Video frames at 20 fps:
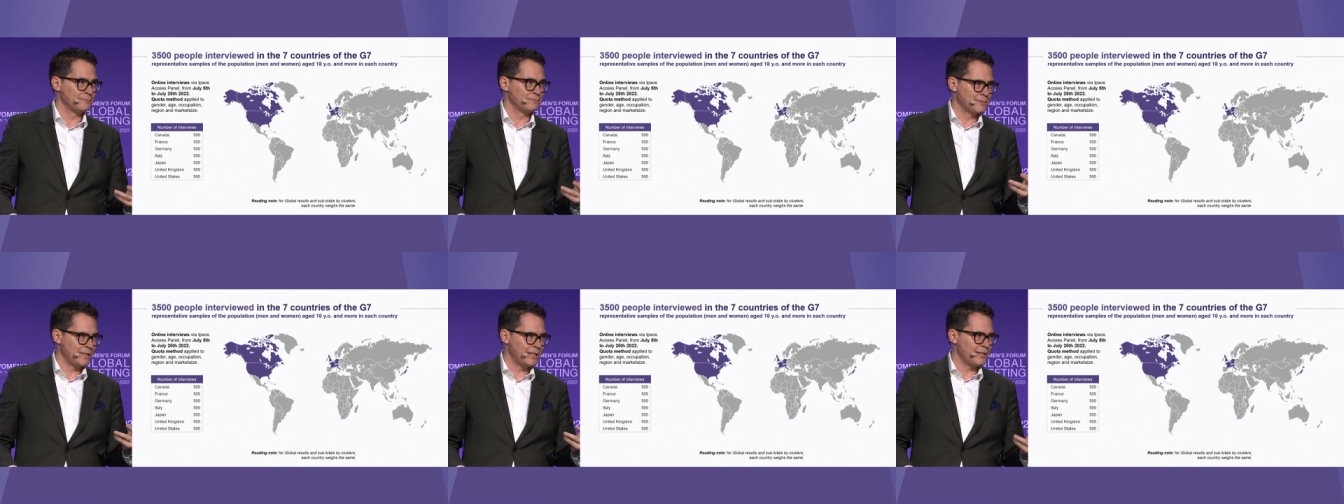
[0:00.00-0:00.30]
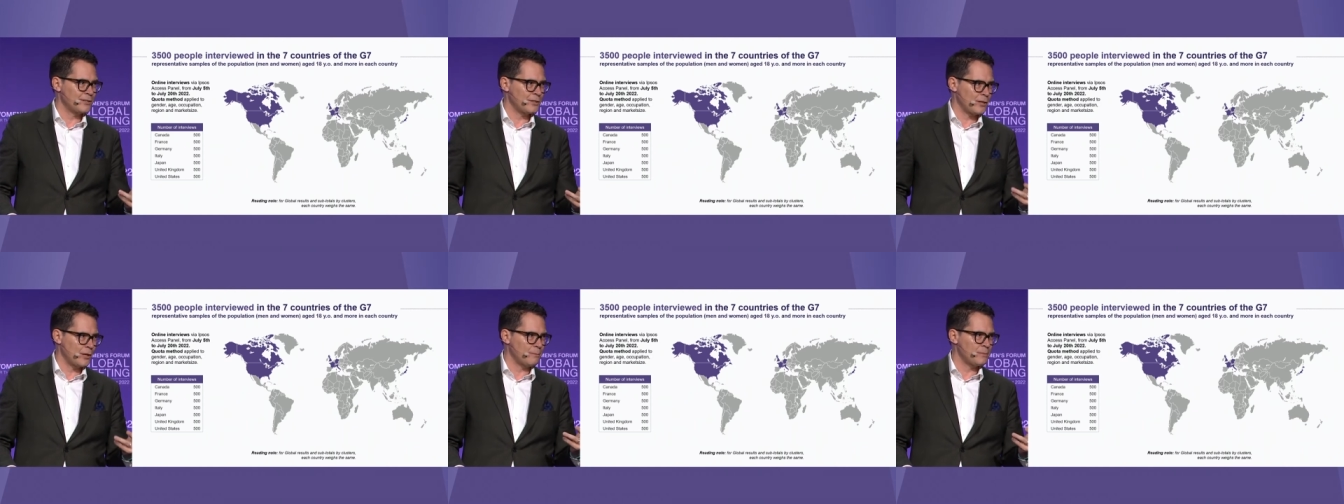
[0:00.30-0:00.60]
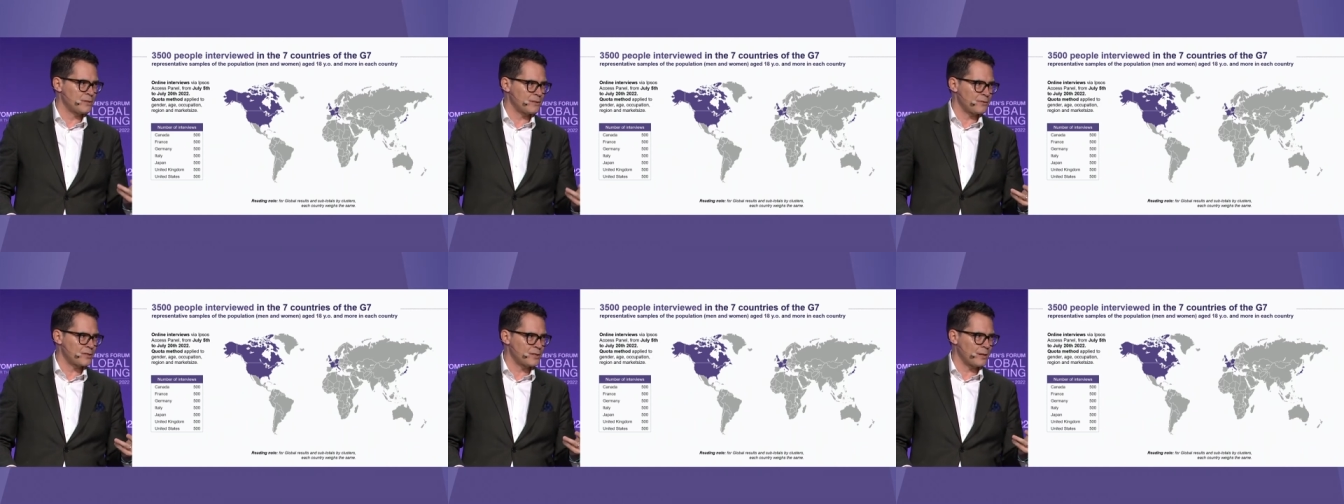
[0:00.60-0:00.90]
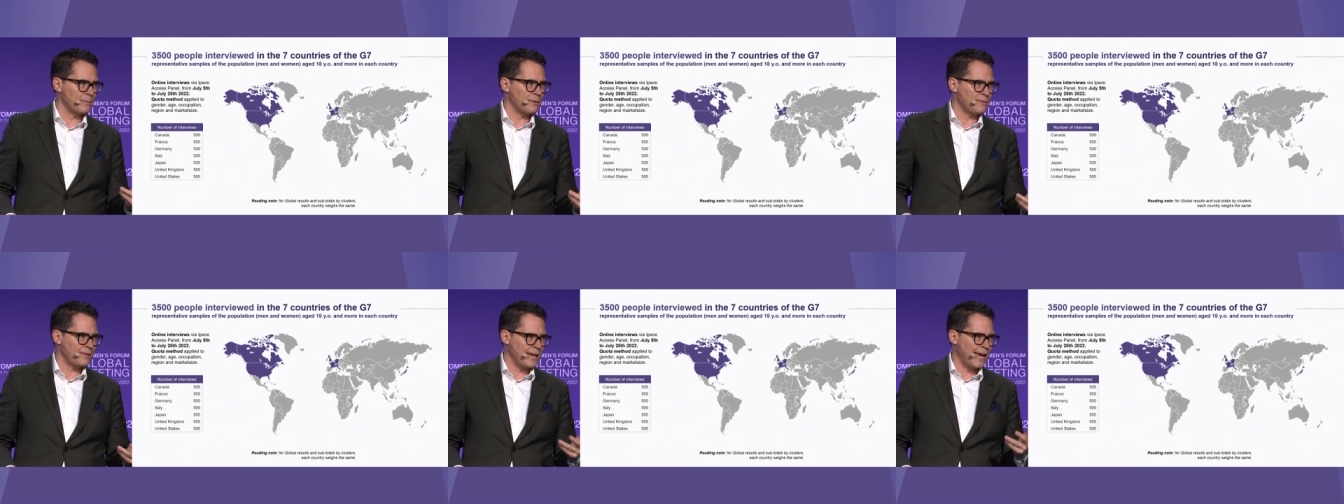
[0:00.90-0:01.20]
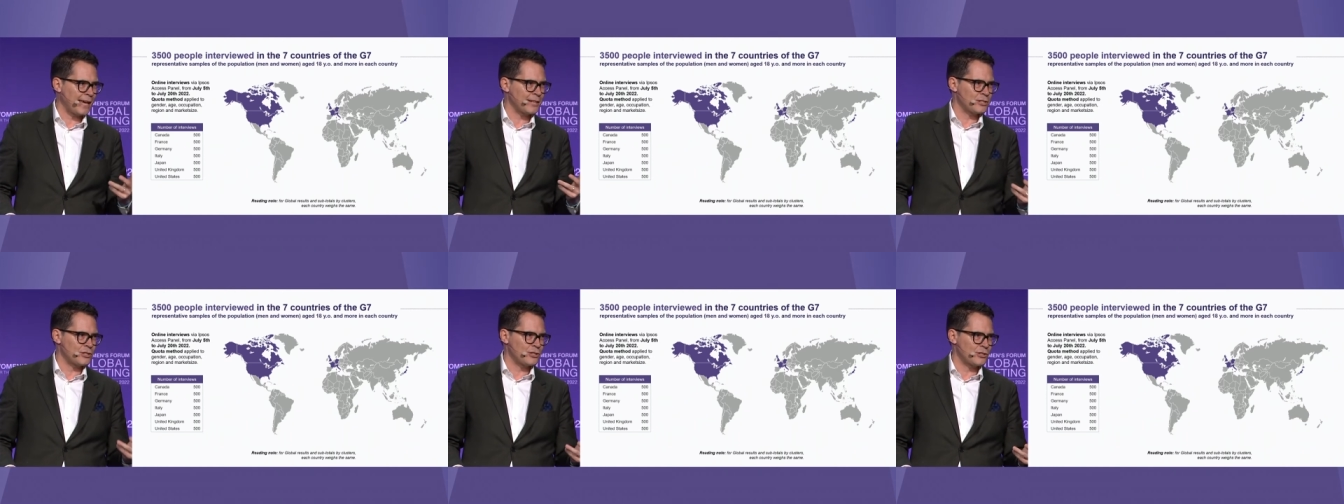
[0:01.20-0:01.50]
in terms of some of the
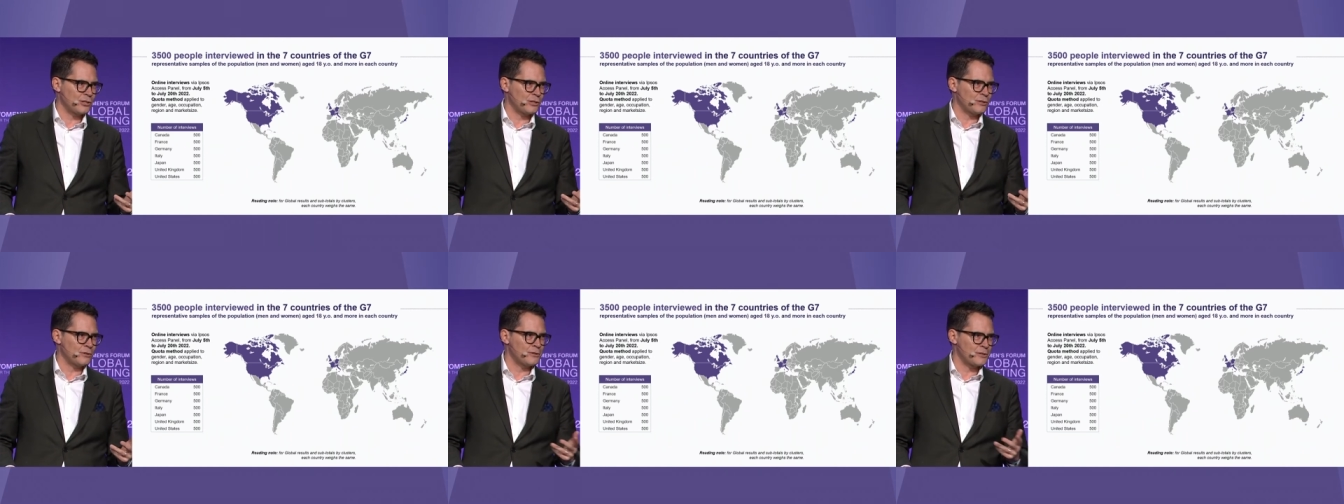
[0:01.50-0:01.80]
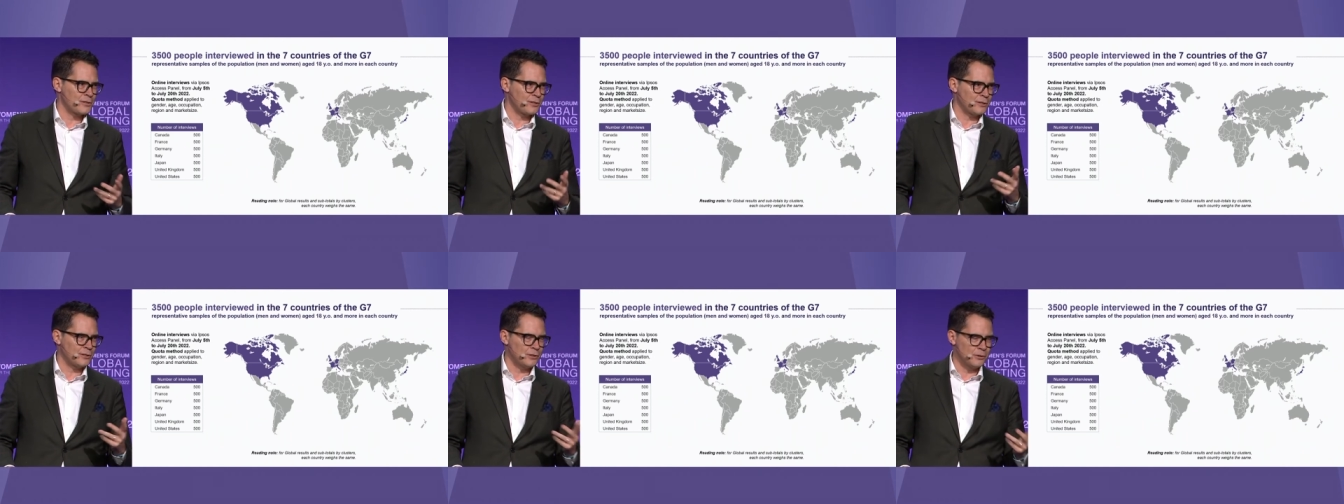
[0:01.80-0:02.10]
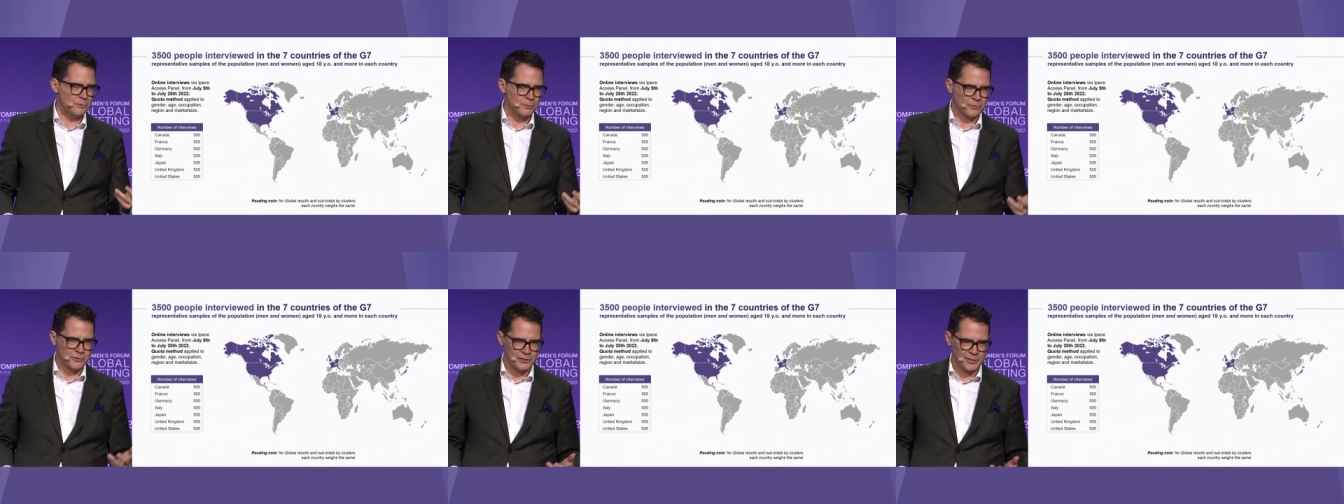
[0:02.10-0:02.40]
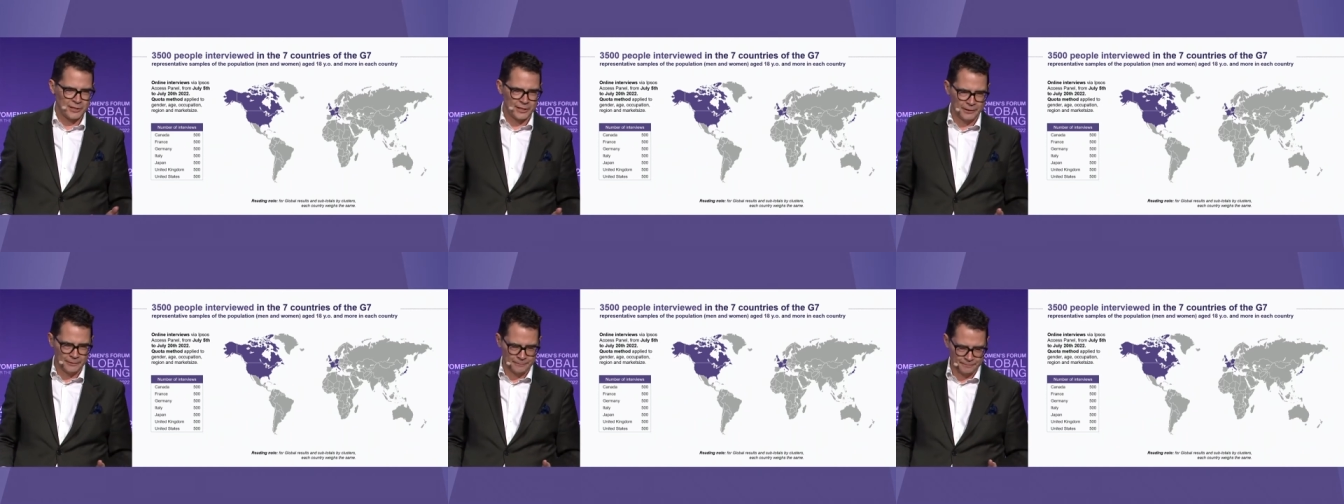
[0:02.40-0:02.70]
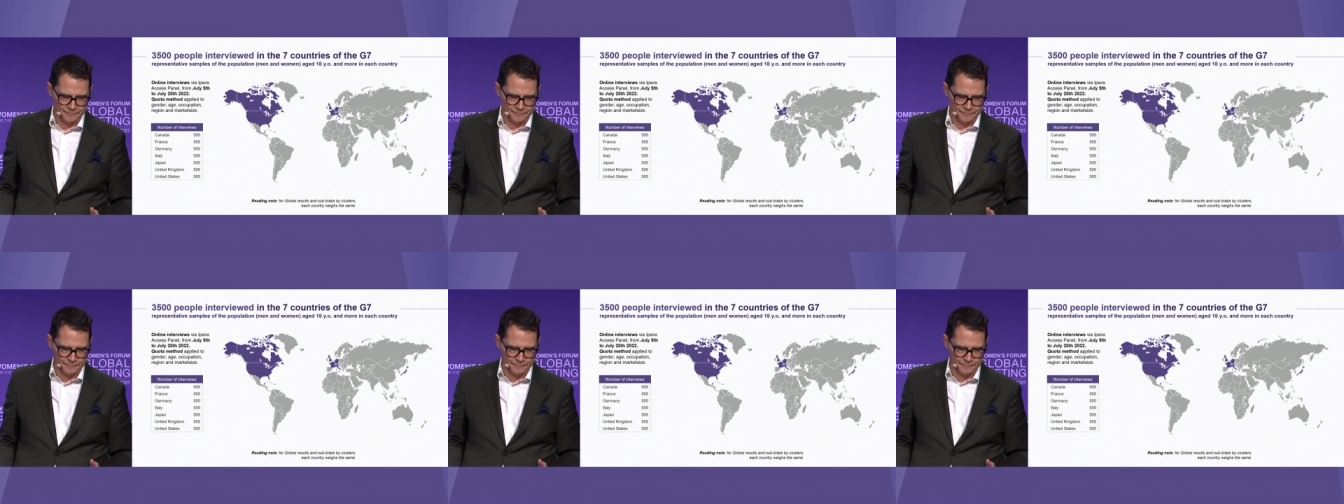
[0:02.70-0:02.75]
attitudes that you will see.